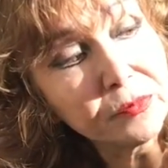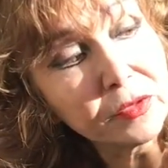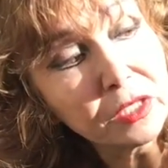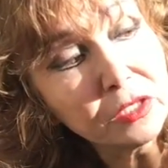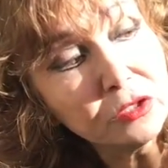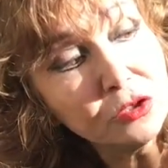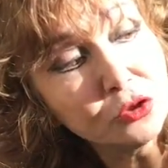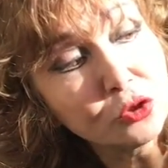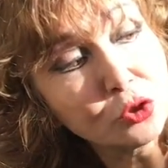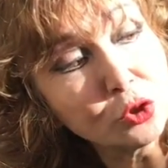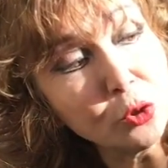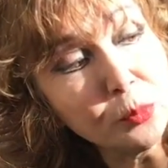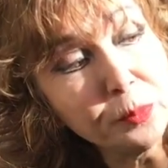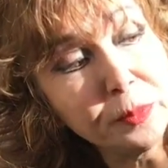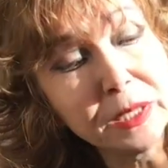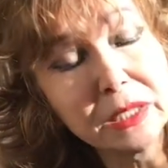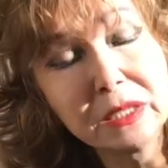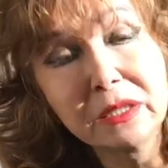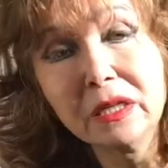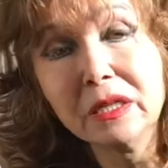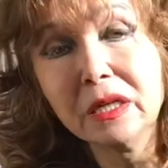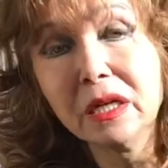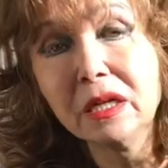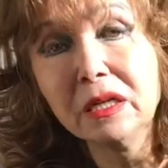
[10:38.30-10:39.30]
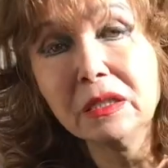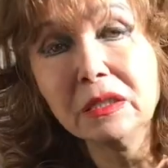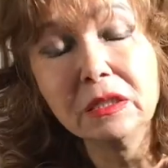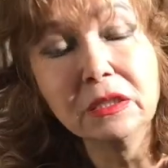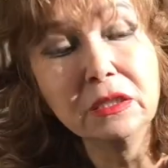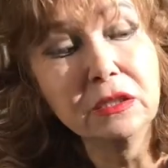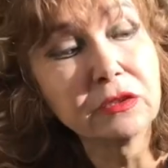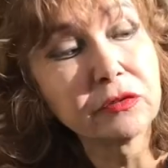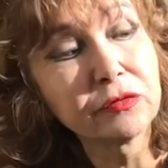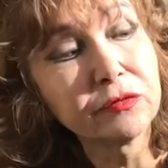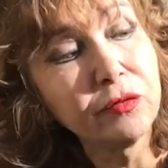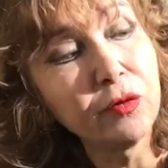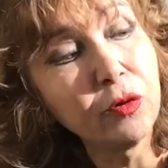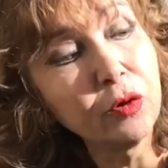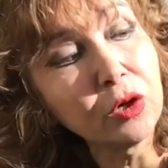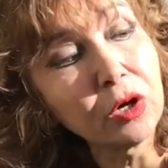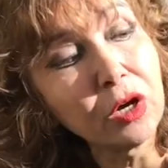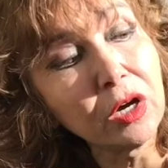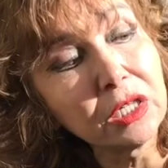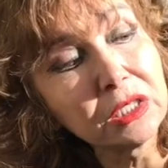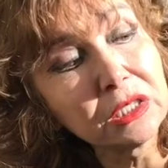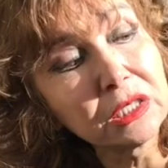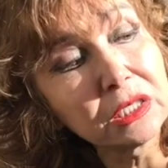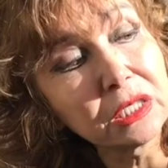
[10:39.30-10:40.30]
Jupiter is
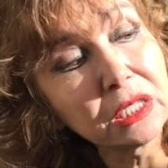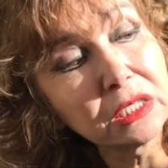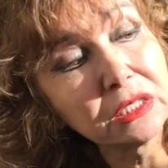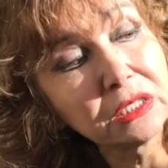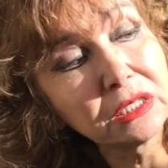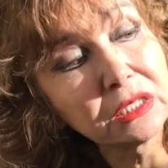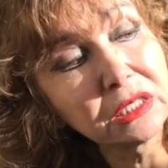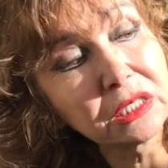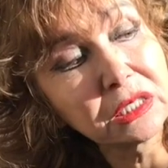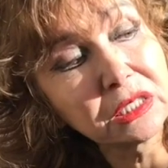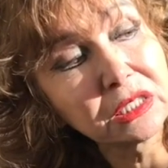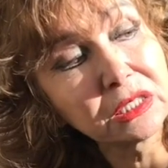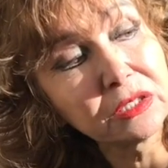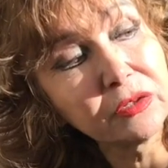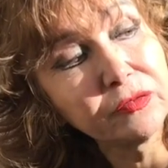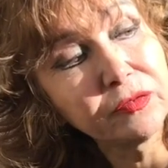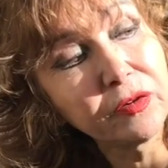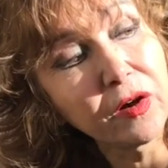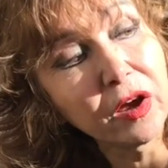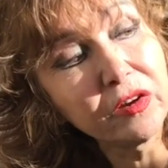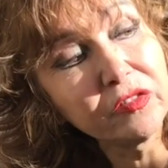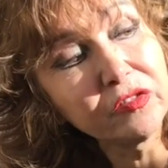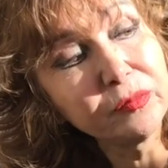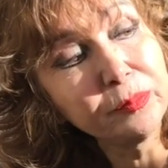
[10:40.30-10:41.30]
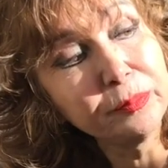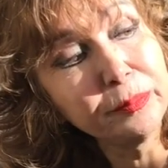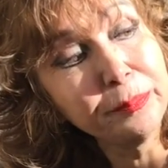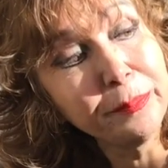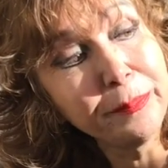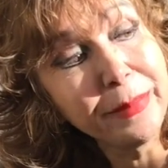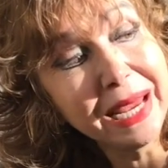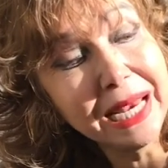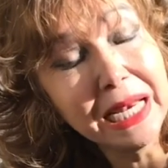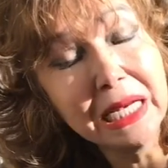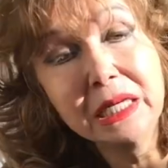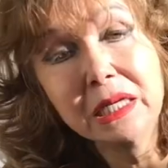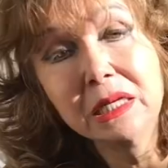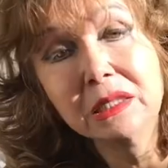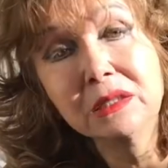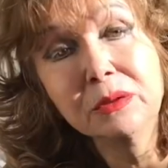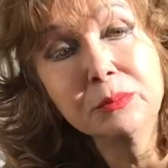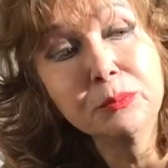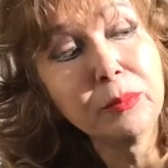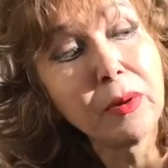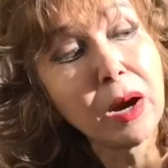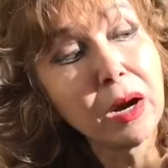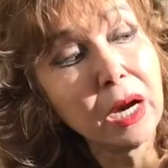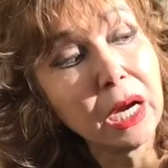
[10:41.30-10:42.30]
465 million
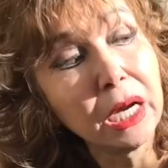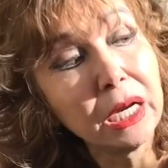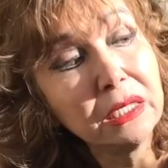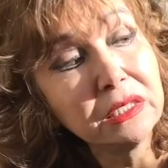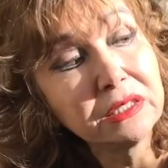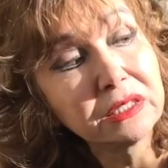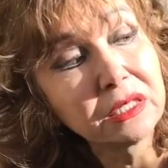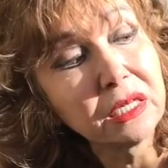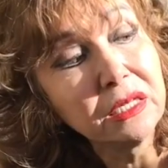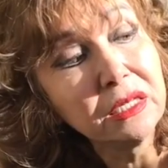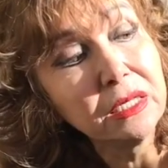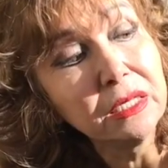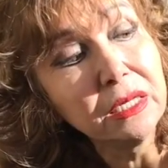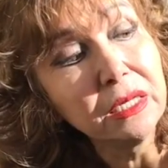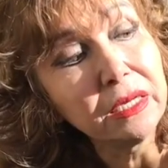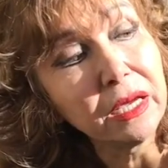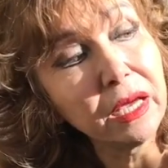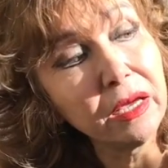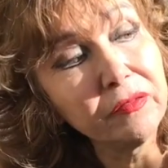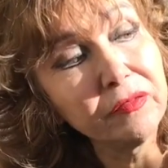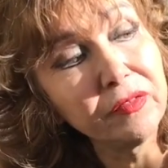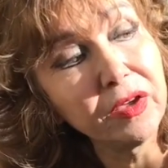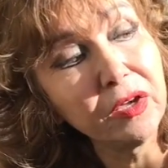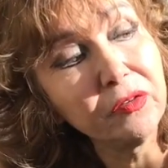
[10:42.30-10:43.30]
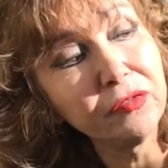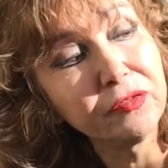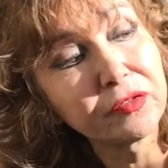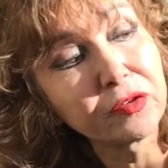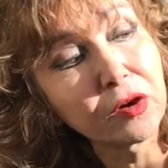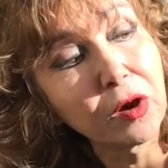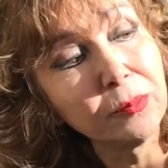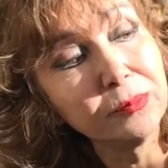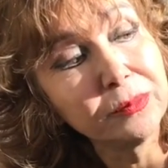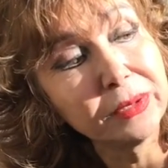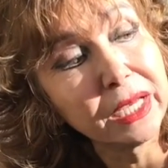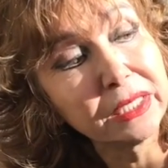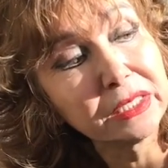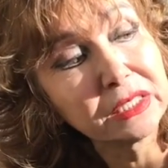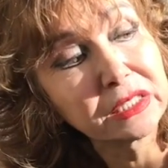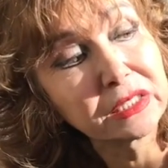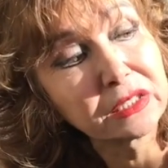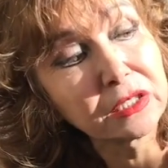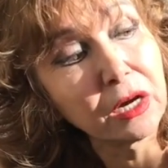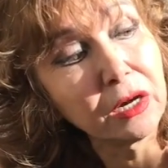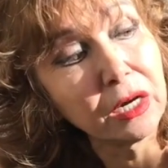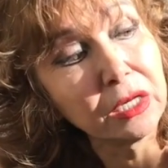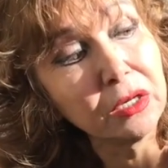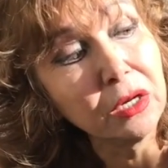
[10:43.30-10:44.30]
miles away from the
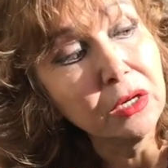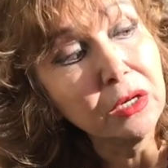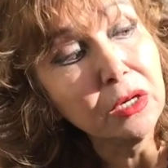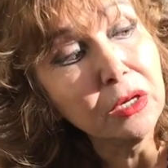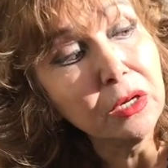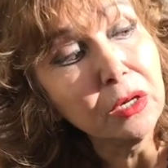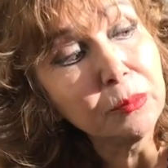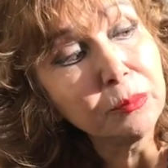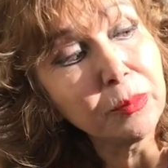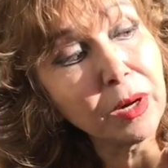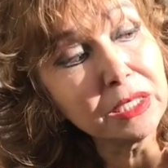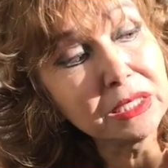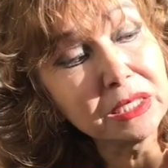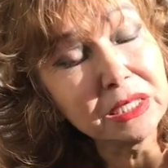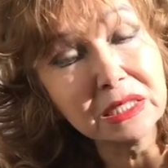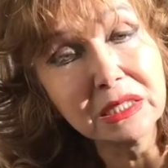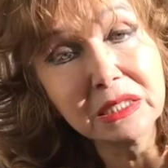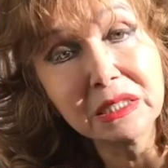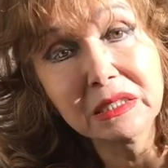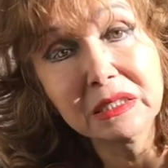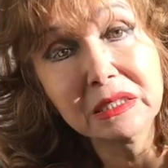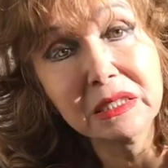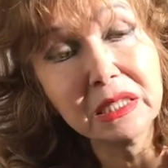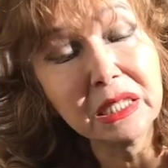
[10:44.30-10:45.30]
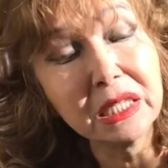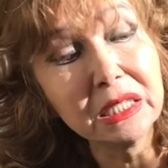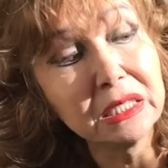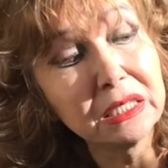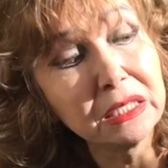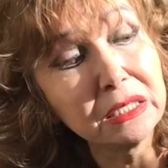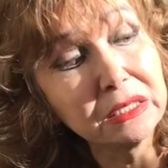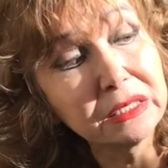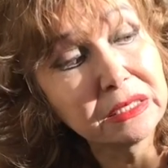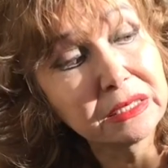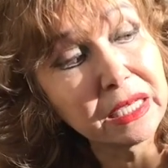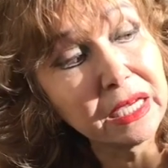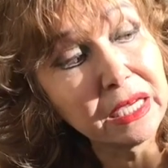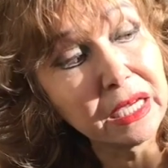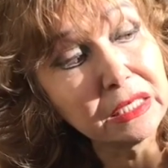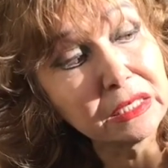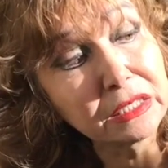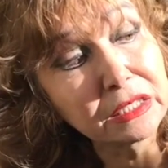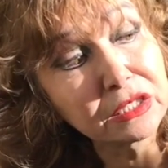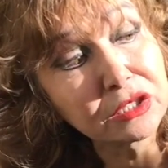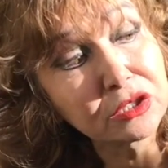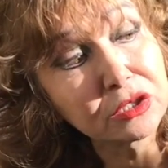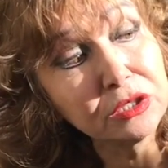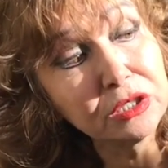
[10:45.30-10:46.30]
sun, but it is
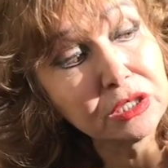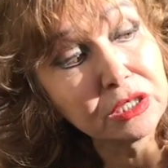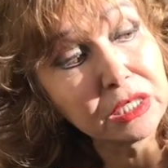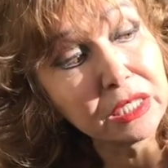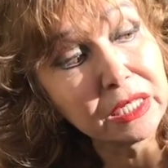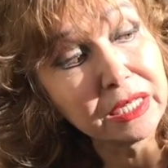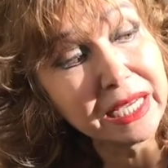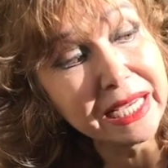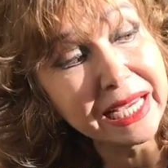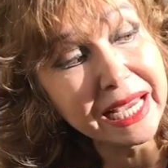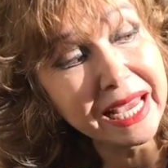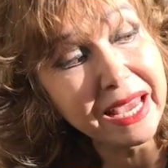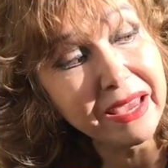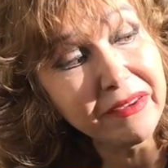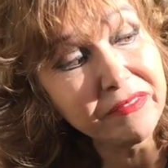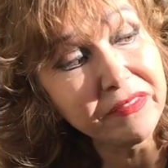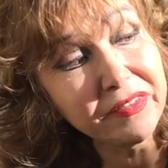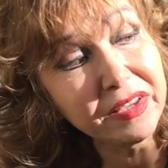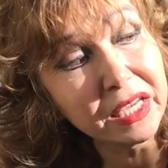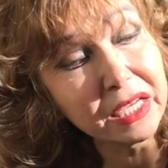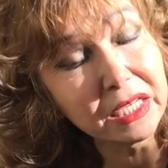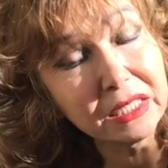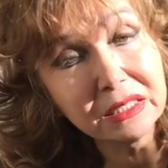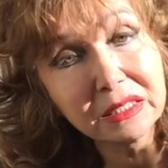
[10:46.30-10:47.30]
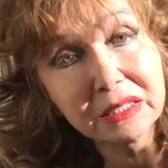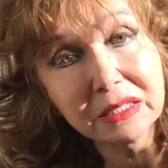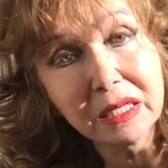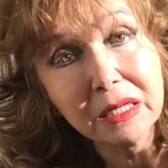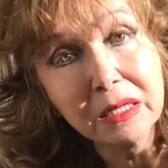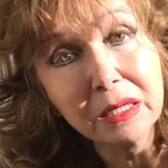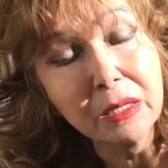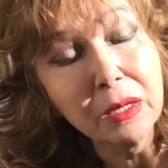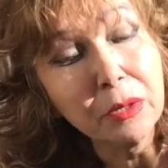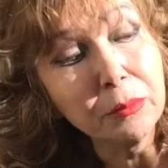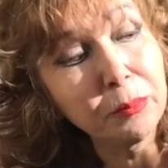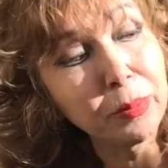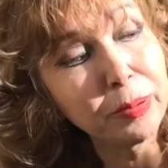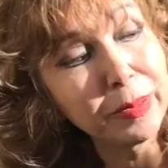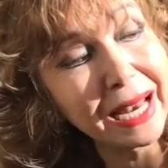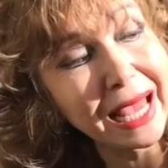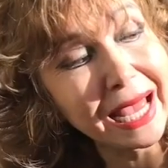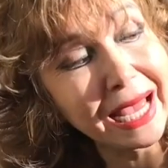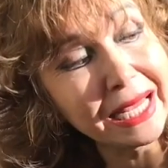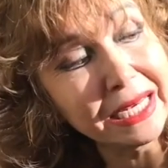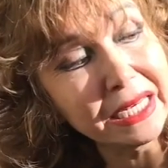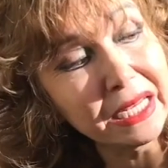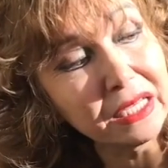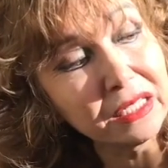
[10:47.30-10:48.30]
the heaviest
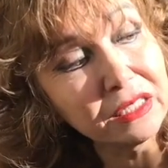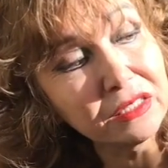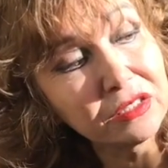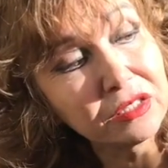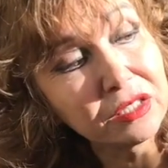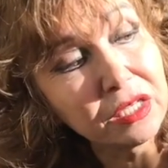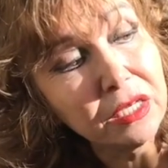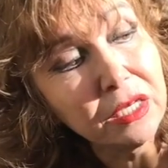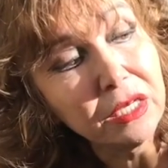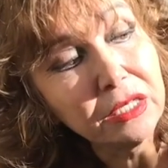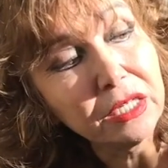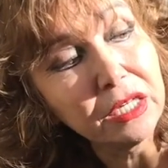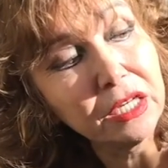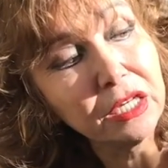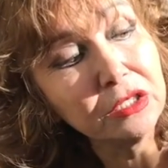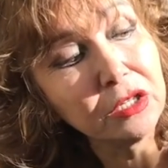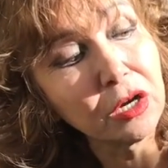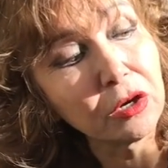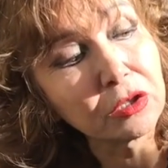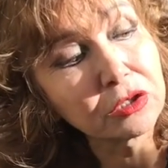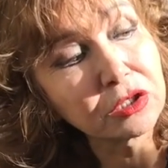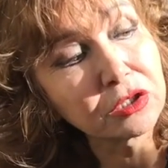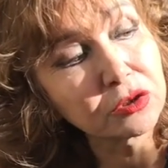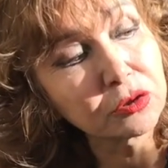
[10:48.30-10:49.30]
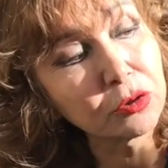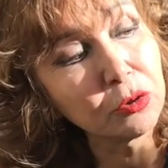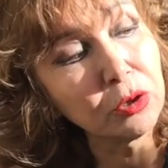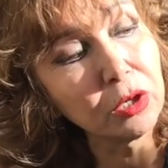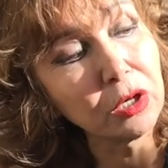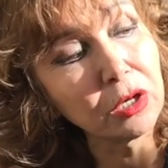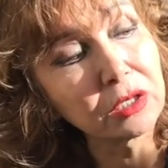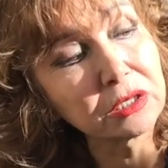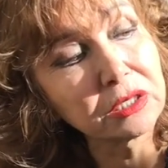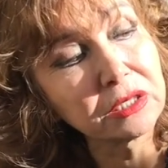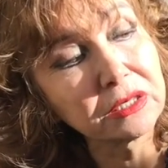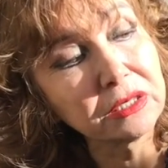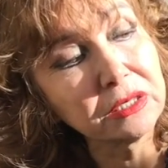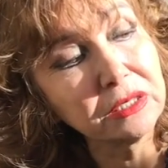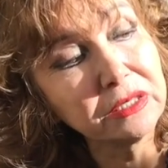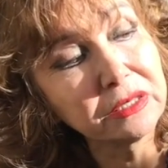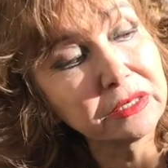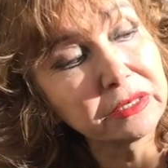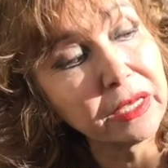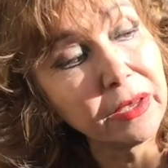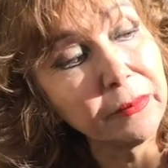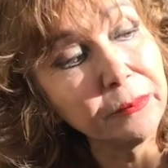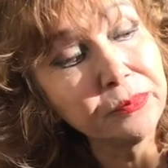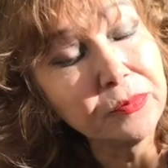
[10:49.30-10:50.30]
planet in our solar
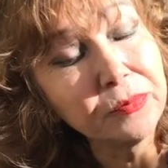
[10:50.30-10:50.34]
system.